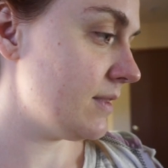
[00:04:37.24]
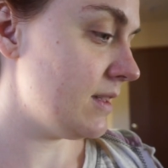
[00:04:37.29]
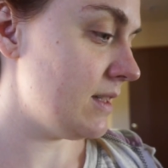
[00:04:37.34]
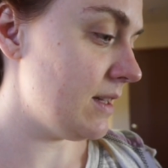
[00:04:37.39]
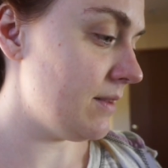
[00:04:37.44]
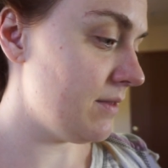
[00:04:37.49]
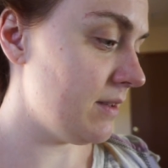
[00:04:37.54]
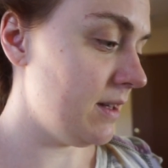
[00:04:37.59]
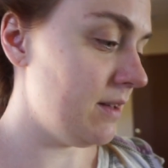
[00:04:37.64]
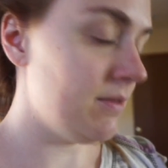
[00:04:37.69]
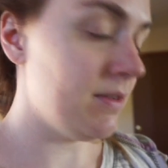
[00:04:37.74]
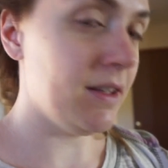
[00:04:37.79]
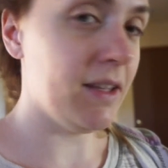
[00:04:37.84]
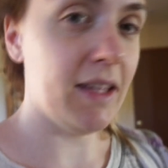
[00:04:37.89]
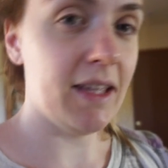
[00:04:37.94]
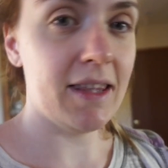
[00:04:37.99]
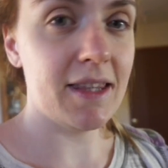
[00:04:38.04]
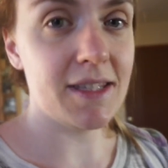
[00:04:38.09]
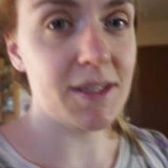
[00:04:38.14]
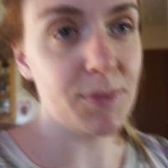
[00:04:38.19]
I definitely feel
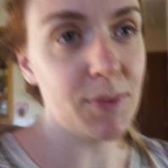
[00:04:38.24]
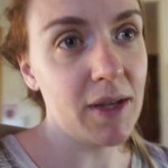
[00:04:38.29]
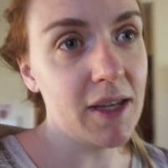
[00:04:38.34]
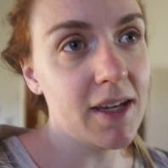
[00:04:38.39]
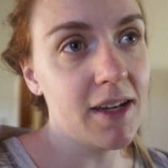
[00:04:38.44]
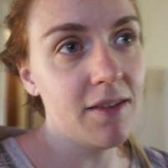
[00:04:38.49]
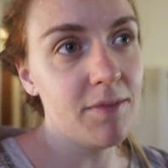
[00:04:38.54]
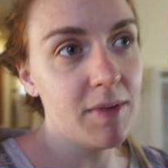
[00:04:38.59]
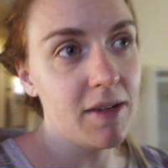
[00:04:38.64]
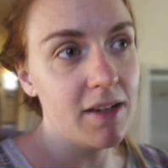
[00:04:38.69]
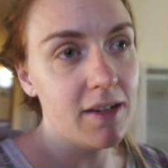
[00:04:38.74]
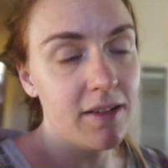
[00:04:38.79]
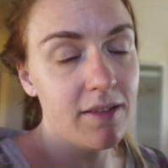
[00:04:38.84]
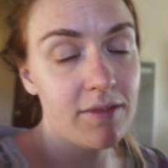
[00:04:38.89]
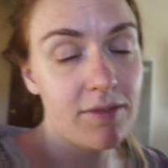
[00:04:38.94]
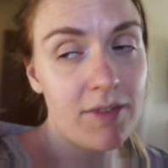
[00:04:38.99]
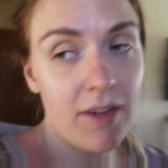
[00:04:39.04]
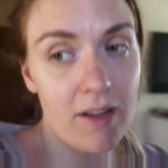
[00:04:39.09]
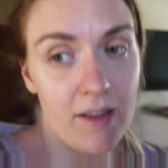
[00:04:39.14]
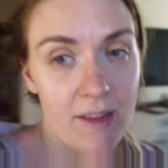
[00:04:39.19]
like this week I've
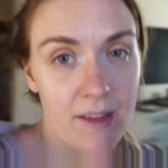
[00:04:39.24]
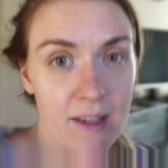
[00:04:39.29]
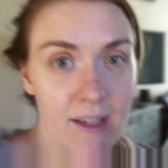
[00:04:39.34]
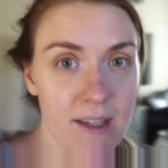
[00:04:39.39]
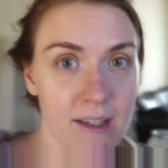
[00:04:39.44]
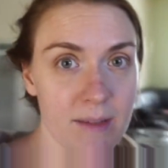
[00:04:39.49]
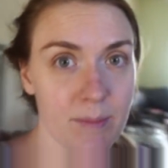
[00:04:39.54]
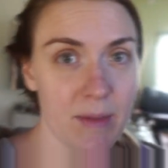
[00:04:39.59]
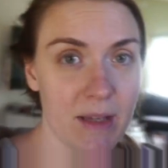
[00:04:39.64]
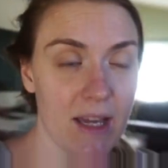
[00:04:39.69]
been falling